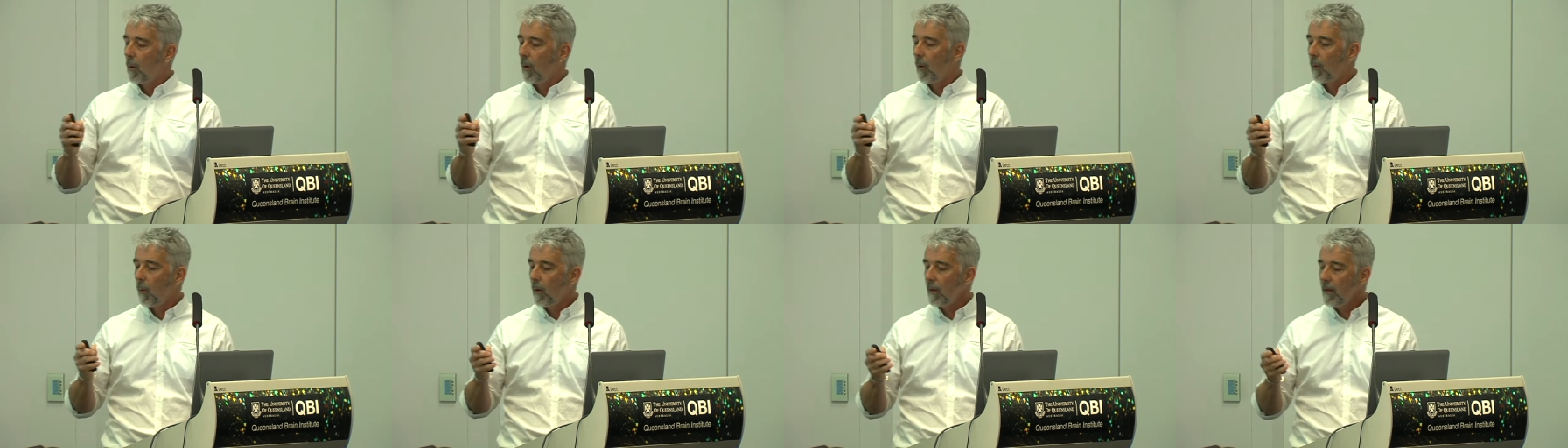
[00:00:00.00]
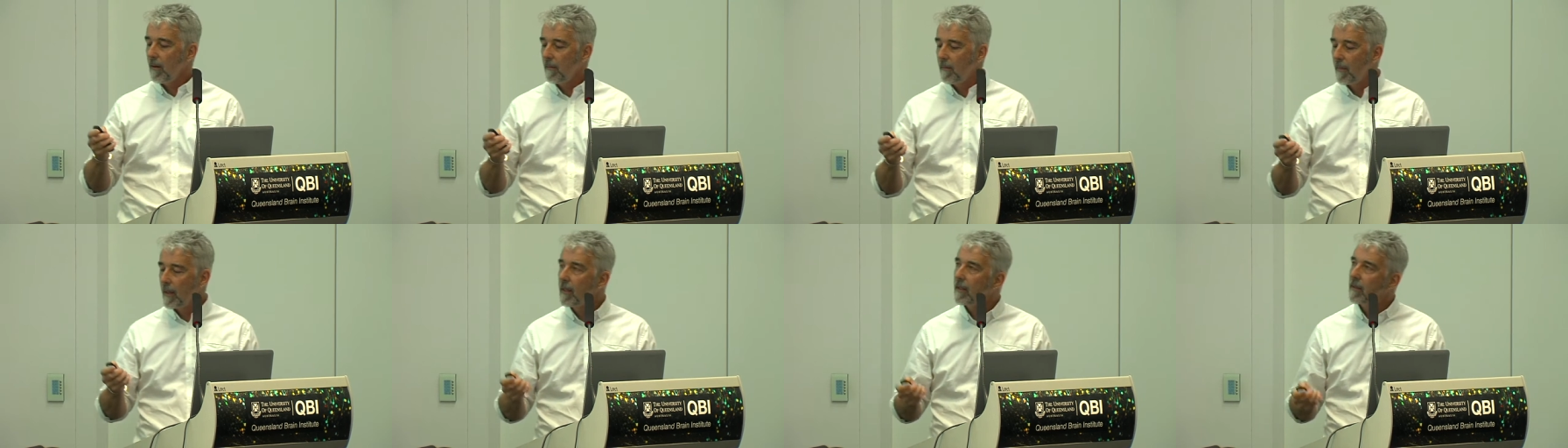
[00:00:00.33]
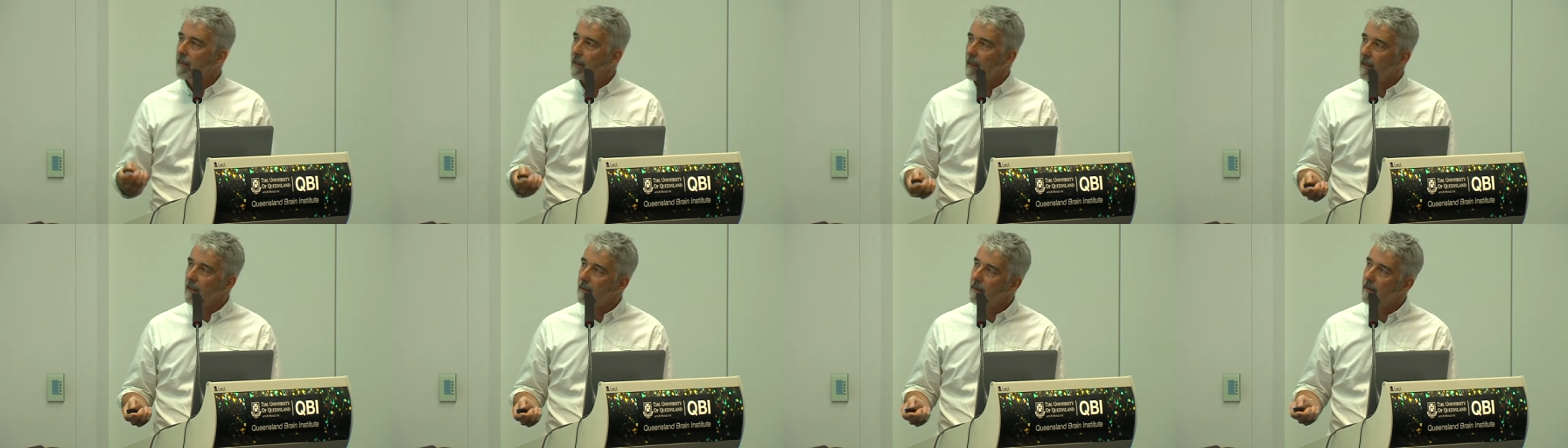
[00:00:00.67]
But what it
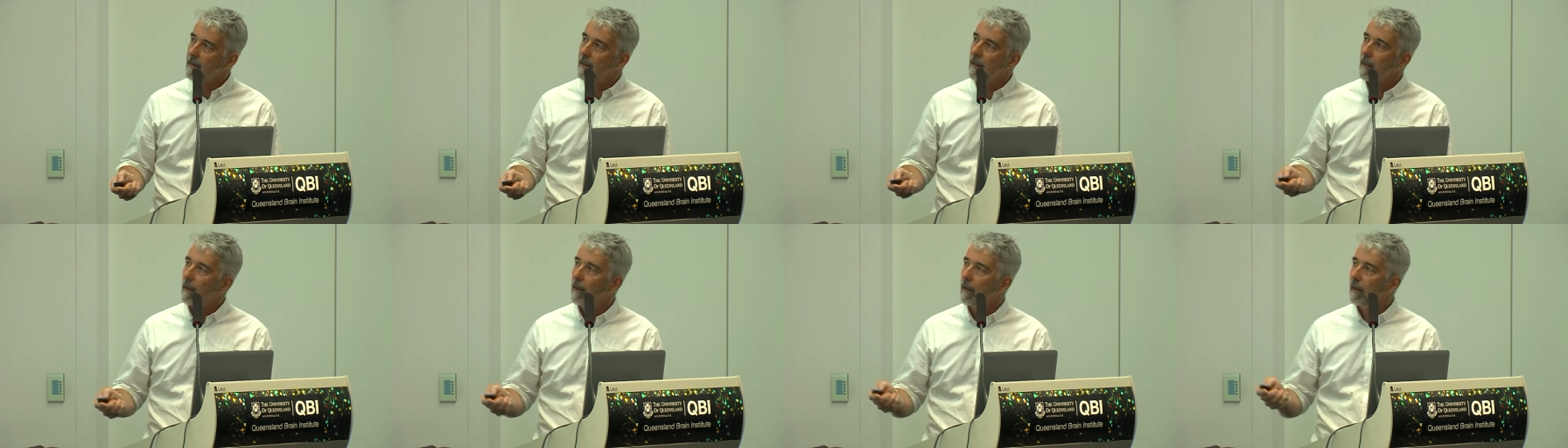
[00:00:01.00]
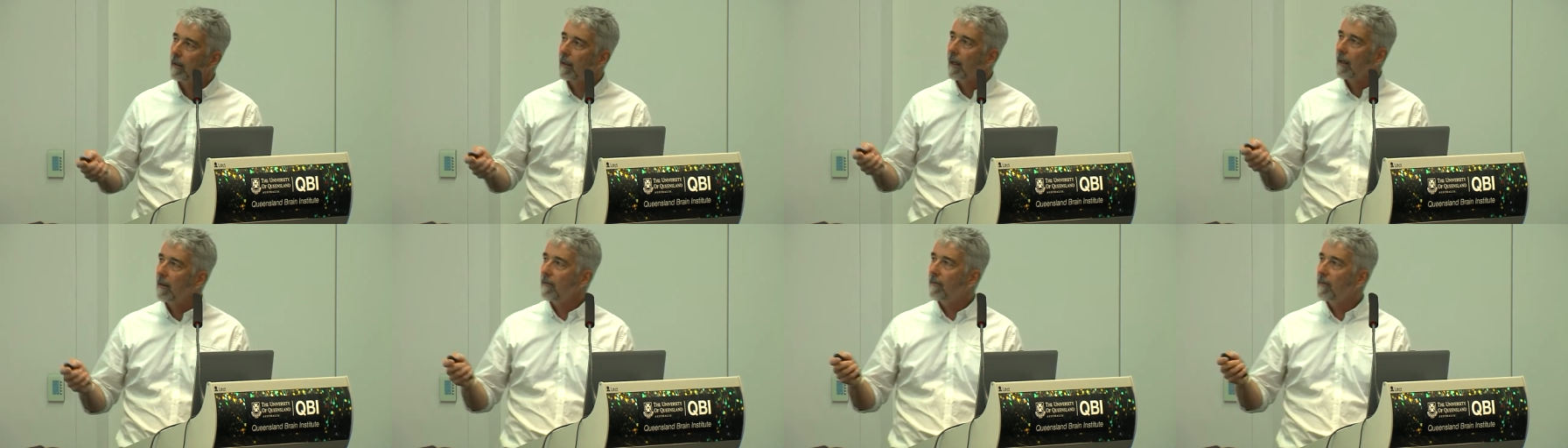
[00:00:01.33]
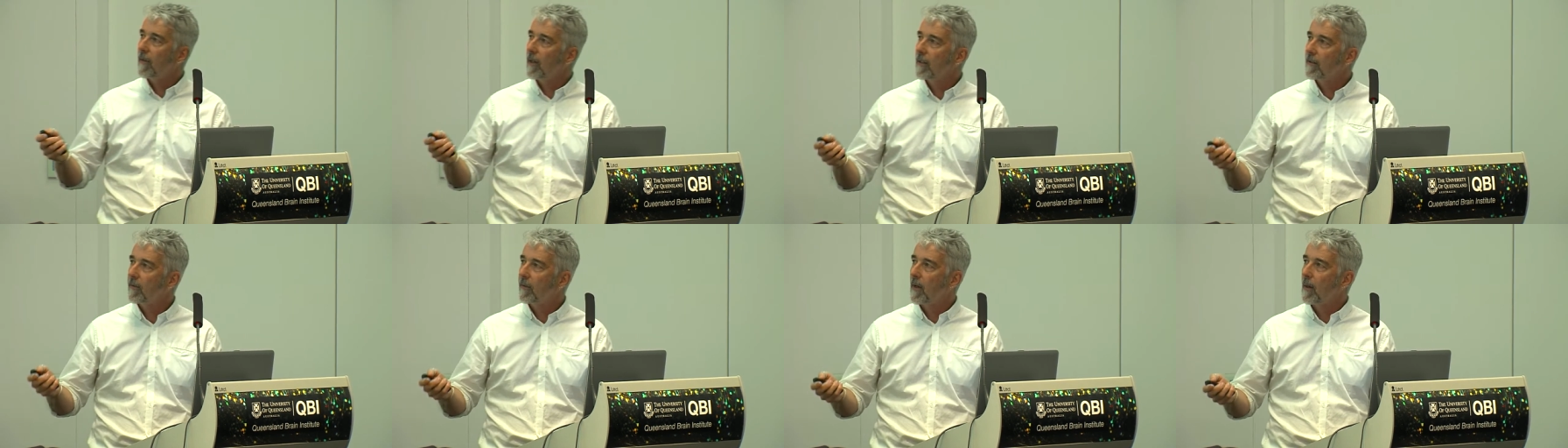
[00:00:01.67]
means is that
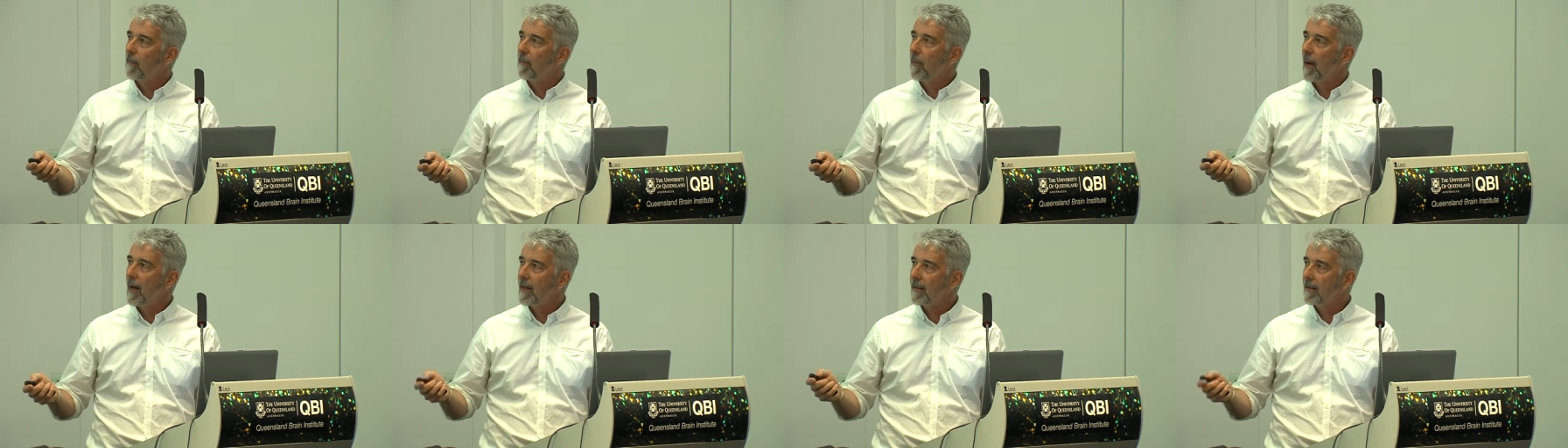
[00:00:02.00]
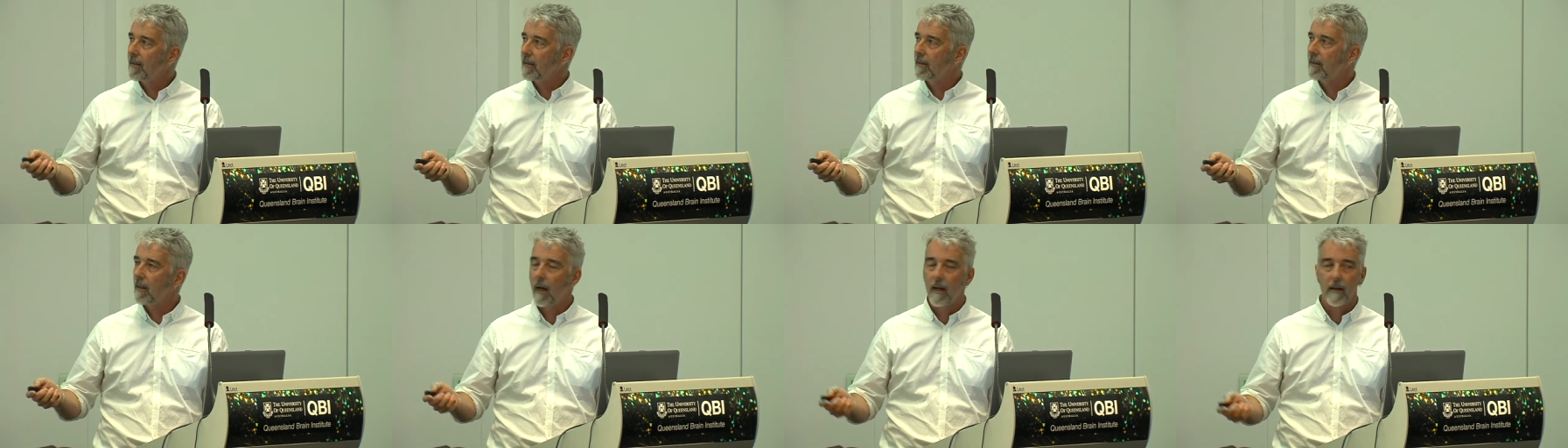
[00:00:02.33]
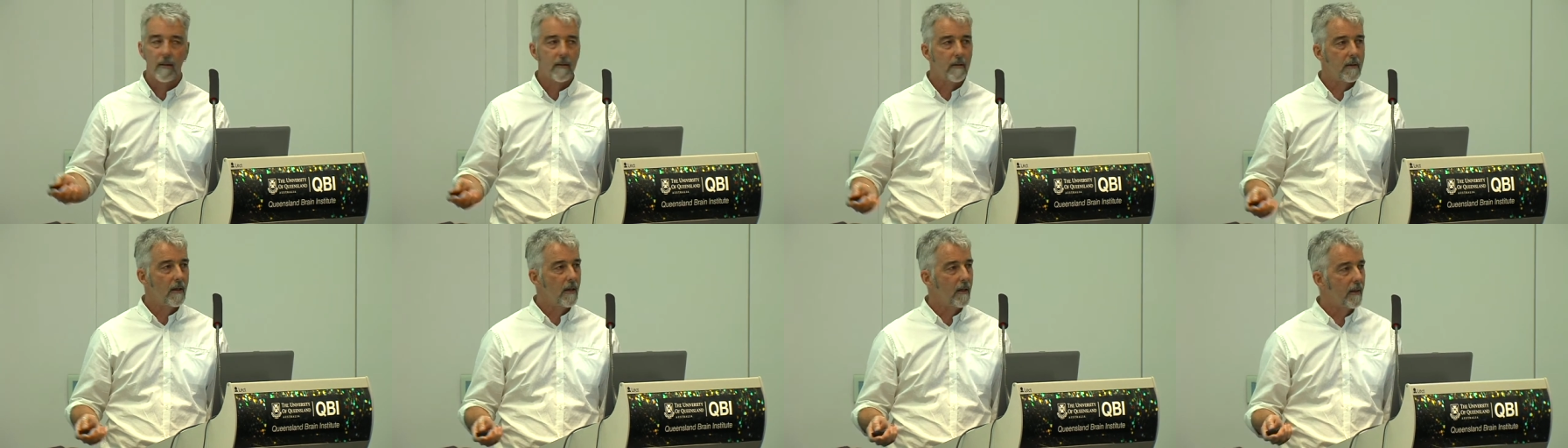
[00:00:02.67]
organophosphate
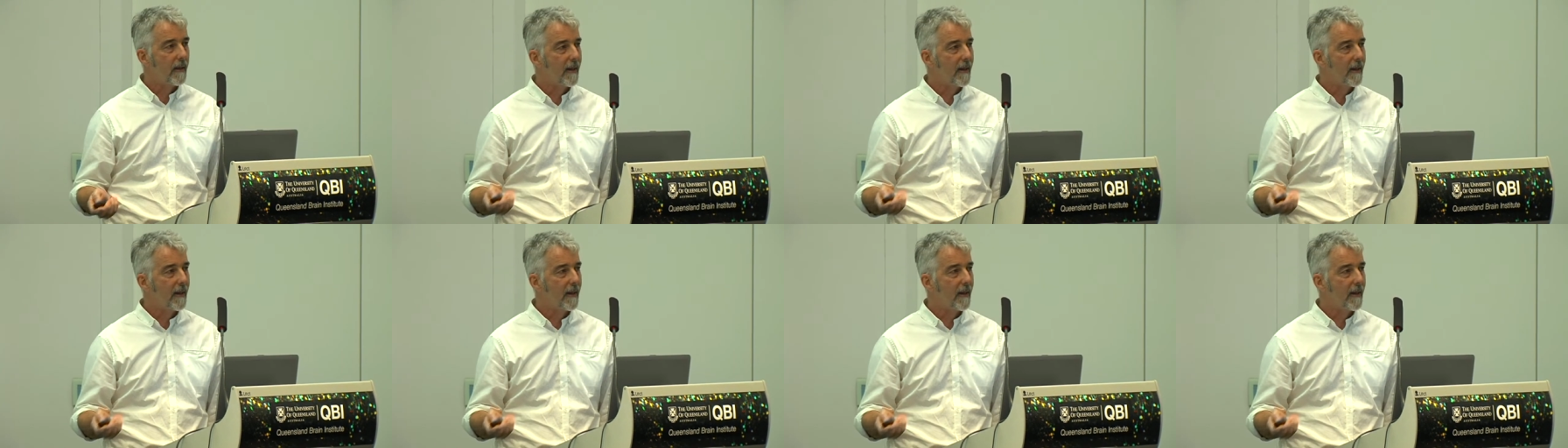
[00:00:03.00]
pesticides